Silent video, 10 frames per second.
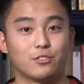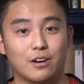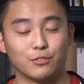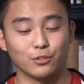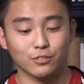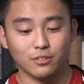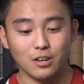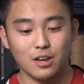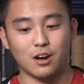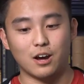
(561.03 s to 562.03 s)
travels.
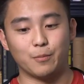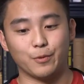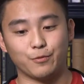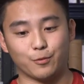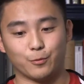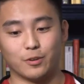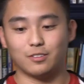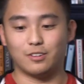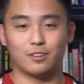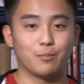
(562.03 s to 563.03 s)
If you ever want to
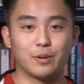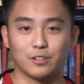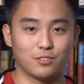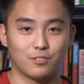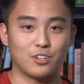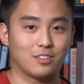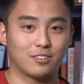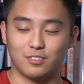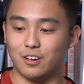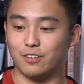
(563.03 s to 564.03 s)
see pictures of jets
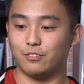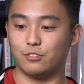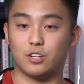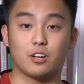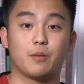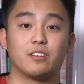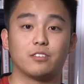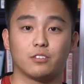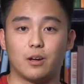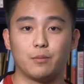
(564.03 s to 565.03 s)
and stuff, check out my
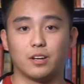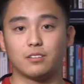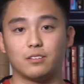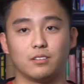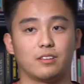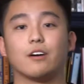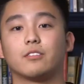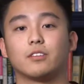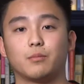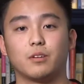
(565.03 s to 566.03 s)
Instagram. That's Liao
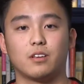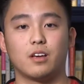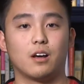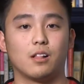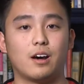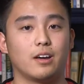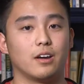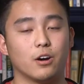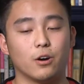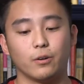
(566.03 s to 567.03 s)
Step. That's
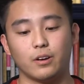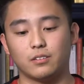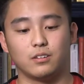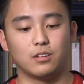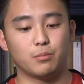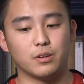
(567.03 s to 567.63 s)
LIAOSTEP.